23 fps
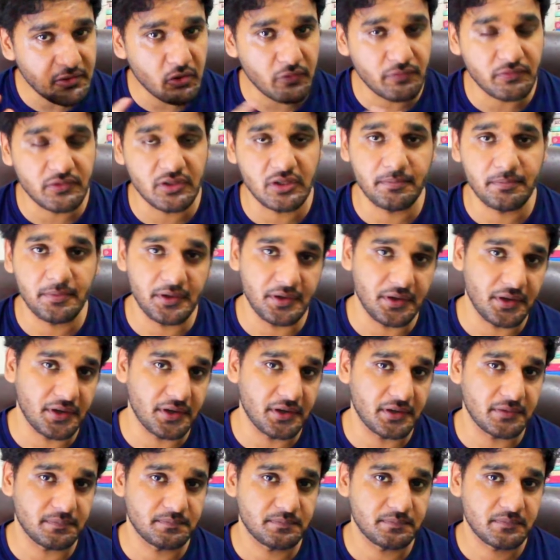of the
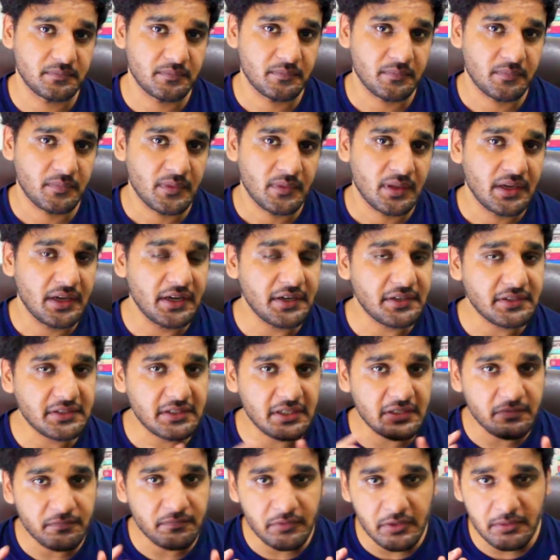period. It
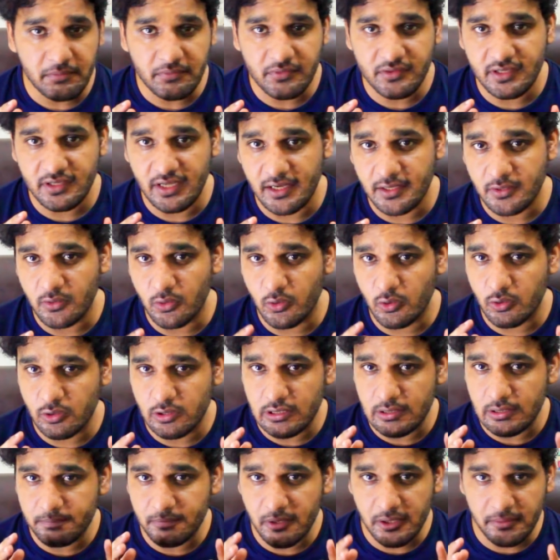confirms that
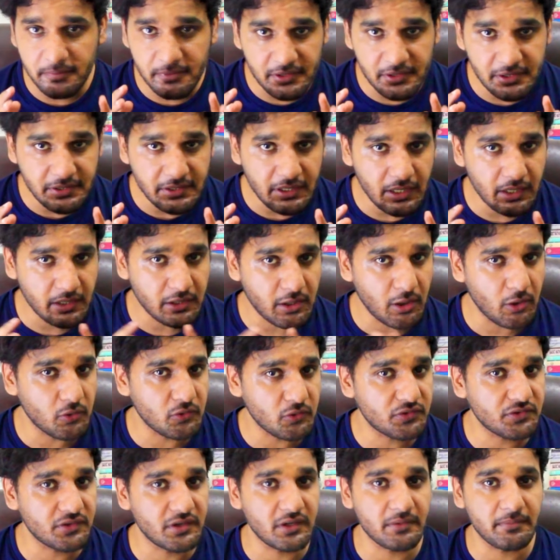only permanent
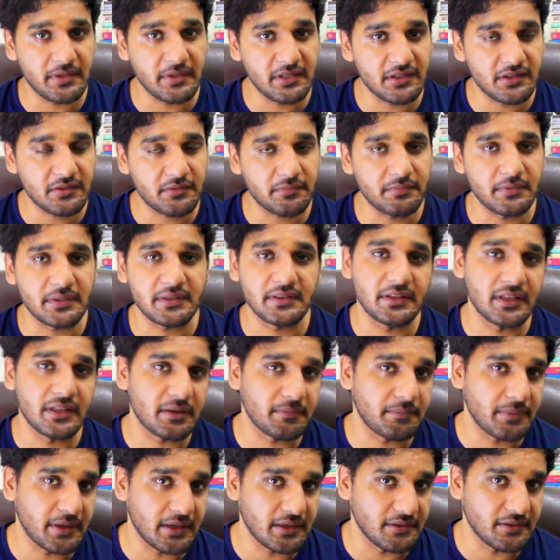accounts remains with their
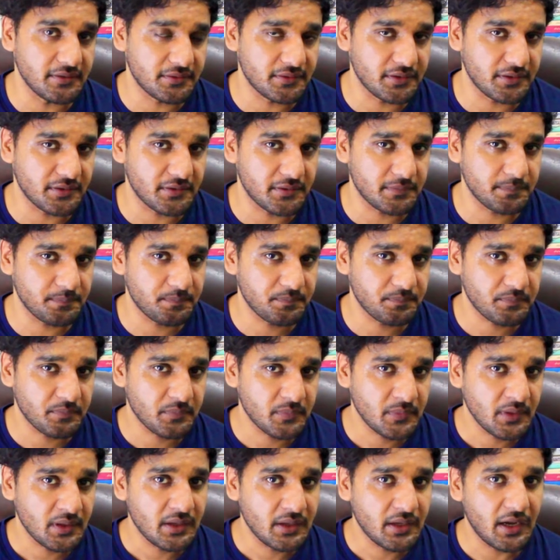balances.
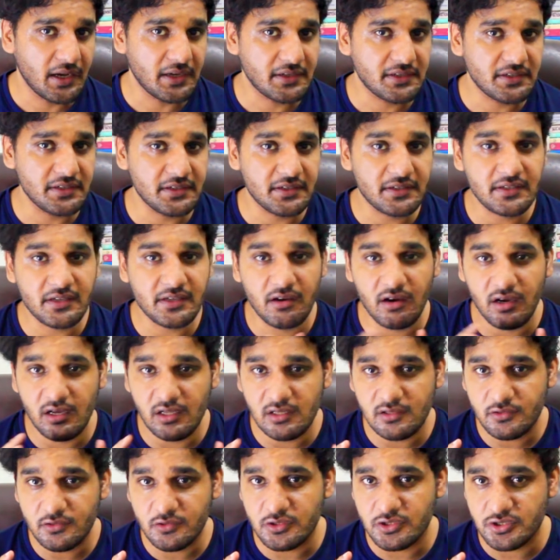And it
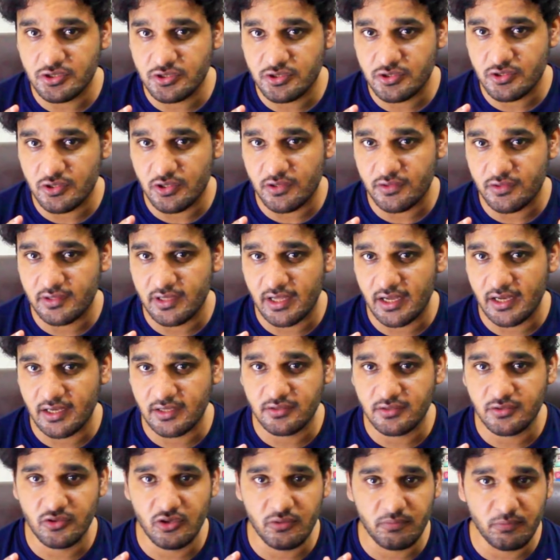also ensures
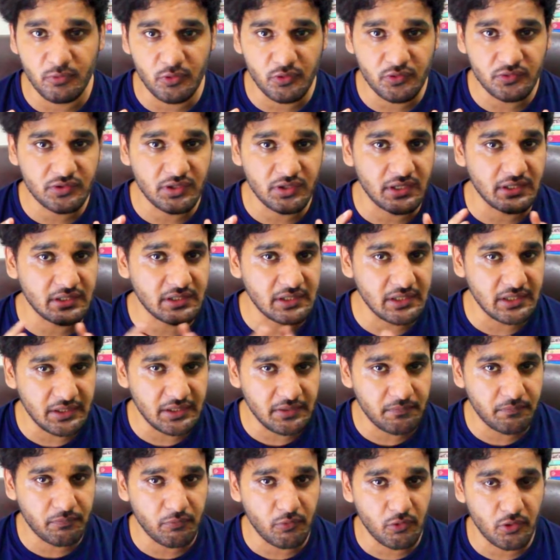that your books are
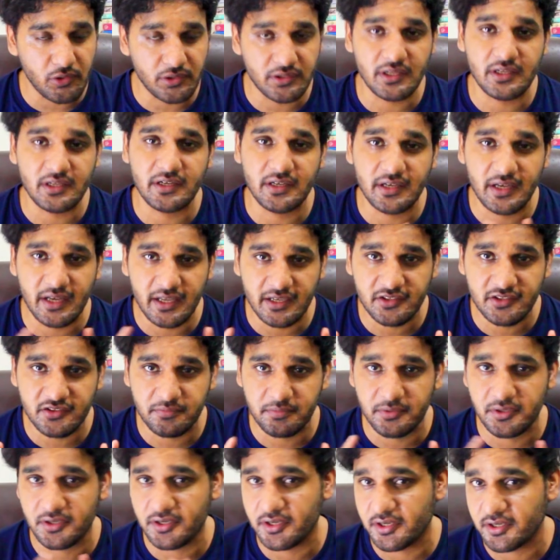clean for the next
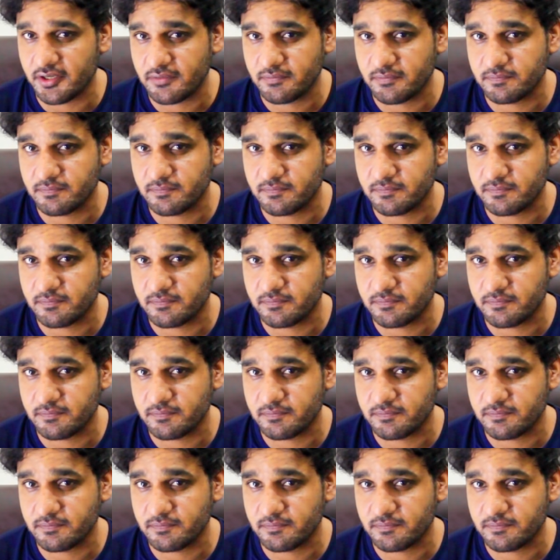period.